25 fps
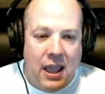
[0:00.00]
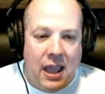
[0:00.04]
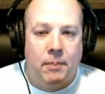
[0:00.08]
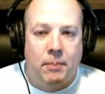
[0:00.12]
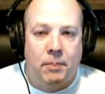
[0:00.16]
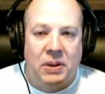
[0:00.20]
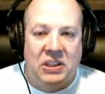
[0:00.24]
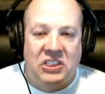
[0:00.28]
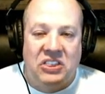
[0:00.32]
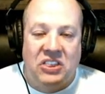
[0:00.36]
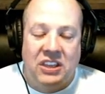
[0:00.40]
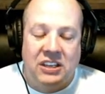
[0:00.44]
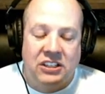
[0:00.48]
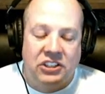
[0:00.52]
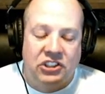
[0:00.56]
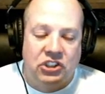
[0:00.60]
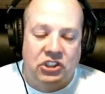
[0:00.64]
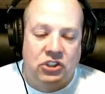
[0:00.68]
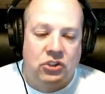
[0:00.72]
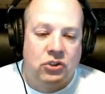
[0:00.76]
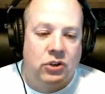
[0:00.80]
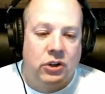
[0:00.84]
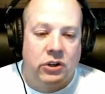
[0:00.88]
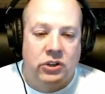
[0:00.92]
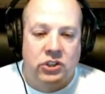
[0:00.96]
But
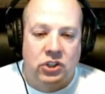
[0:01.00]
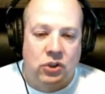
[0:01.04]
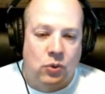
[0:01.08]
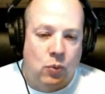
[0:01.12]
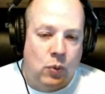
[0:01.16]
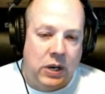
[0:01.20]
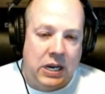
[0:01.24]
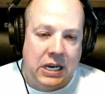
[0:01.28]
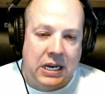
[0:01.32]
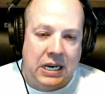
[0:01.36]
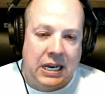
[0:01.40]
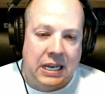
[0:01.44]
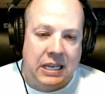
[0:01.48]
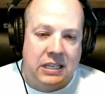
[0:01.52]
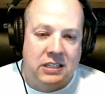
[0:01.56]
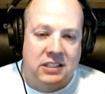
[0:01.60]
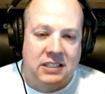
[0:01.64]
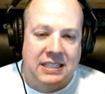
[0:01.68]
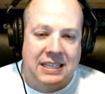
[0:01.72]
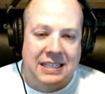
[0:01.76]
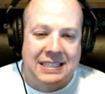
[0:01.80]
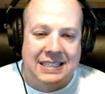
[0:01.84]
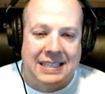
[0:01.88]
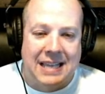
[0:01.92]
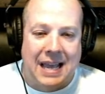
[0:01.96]
this suite is
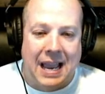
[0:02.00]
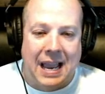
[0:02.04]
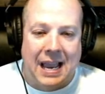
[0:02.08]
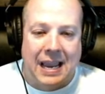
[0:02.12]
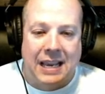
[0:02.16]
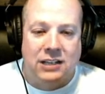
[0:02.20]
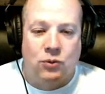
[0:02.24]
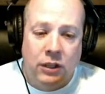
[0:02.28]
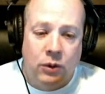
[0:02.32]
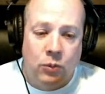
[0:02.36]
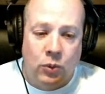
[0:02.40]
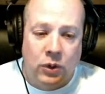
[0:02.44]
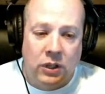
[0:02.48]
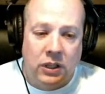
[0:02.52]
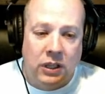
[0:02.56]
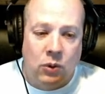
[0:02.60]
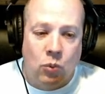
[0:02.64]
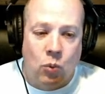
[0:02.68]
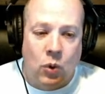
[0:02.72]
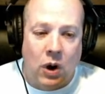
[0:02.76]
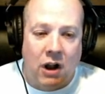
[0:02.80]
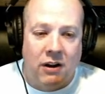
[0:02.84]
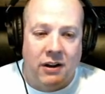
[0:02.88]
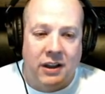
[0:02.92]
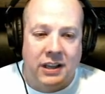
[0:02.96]
designed really
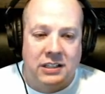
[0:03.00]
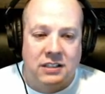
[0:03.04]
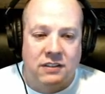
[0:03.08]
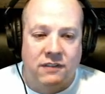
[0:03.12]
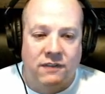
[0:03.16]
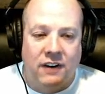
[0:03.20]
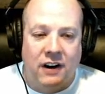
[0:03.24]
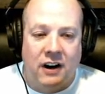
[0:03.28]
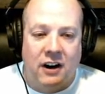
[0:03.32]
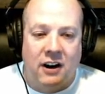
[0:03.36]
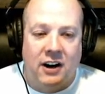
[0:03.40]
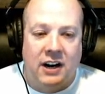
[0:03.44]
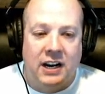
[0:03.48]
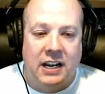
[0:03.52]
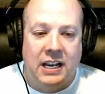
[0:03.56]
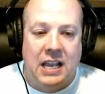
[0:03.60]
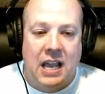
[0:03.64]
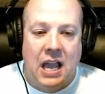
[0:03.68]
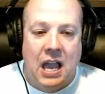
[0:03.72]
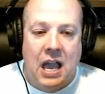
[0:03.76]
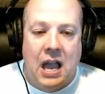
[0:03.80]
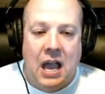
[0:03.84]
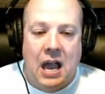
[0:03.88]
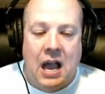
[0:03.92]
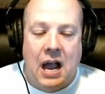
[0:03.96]
well. It's very
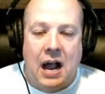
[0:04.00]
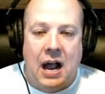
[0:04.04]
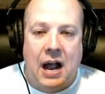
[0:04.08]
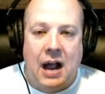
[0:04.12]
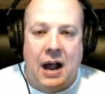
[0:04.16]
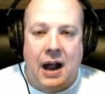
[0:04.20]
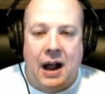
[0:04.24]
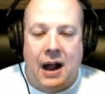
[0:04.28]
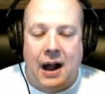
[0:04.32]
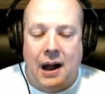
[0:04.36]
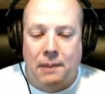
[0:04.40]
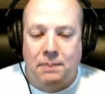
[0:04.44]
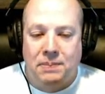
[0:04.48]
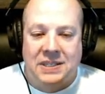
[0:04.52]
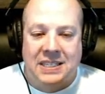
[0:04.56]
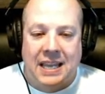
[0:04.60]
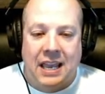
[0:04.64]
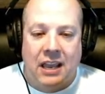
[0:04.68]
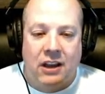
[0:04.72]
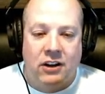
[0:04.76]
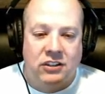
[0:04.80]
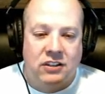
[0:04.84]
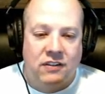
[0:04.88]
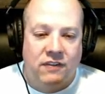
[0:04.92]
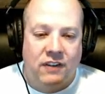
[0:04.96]

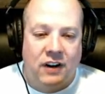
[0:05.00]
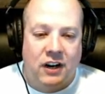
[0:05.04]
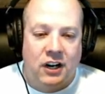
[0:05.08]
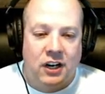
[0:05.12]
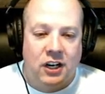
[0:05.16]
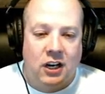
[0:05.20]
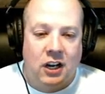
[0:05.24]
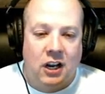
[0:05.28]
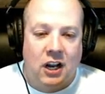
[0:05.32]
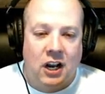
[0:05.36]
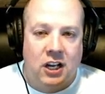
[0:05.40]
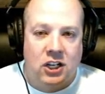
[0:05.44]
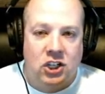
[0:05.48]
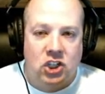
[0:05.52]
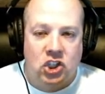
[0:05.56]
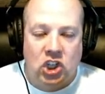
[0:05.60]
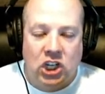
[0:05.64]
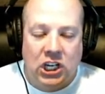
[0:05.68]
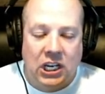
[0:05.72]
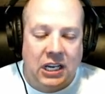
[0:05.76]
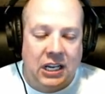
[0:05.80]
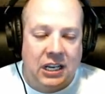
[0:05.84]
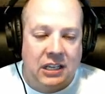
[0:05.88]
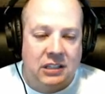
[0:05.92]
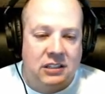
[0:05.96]
upscale. It's very
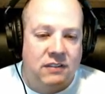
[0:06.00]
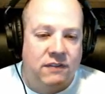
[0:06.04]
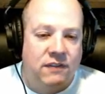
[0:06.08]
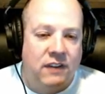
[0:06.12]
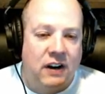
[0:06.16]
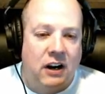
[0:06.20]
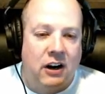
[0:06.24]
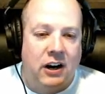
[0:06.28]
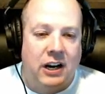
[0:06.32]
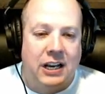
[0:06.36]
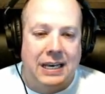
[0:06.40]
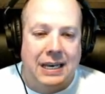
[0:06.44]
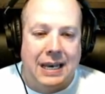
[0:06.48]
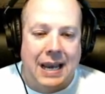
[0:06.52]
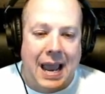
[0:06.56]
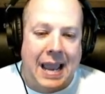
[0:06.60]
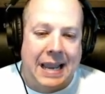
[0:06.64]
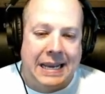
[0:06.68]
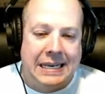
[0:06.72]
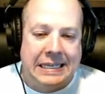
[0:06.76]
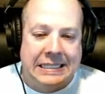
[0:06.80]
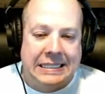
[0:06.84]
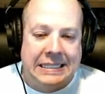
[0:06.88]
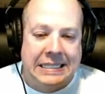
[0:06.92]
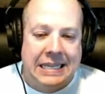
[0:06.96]
chic. It's very
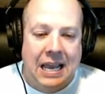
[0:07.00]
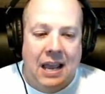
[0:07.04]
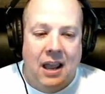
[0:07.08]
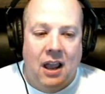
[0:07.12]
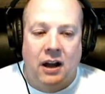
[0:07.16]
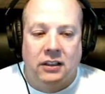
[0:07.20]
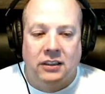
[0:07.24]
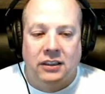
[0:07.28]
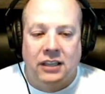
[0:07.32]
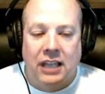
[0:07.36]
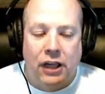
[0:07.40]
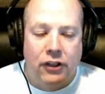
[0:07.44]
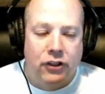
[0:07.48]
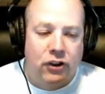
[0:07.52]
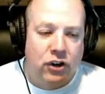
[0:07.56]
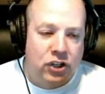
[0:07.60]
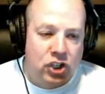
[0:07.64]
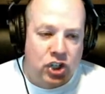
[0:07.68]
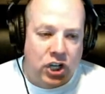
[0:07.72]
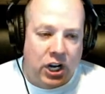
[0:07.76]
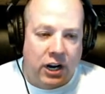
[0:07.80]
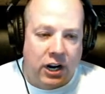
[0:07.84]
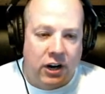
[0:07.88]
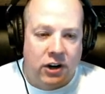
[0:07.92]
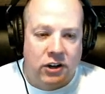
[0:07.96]
nice. Leather
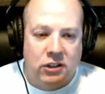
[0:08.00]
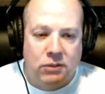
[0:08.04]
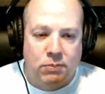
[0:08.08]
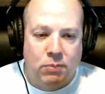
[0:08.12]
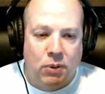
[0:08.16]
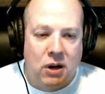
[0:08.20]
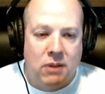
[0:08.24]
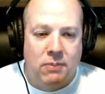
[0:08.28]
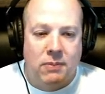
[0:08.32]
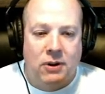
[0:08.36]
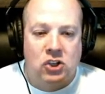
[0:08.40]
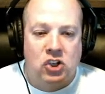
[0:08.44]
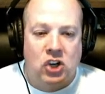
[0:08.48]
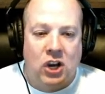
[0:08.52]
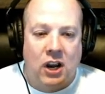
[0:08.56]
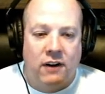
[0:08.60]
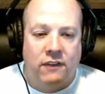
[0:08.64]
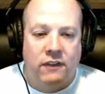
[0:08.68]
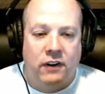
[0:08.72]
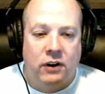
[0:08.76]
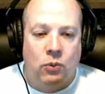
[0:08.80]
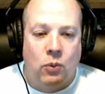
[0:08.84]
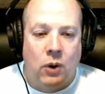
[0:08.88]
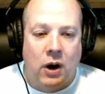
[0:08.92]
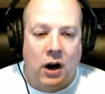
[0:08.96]
chairs pretty much
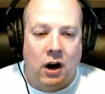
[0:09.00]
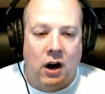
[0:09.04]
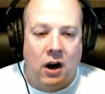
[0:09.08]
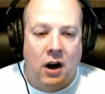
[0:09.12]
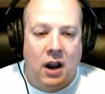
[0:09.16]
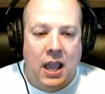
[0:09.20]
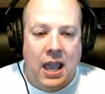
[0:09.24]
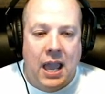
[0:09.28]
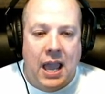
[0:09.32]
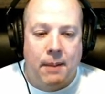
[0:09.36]
everywhere.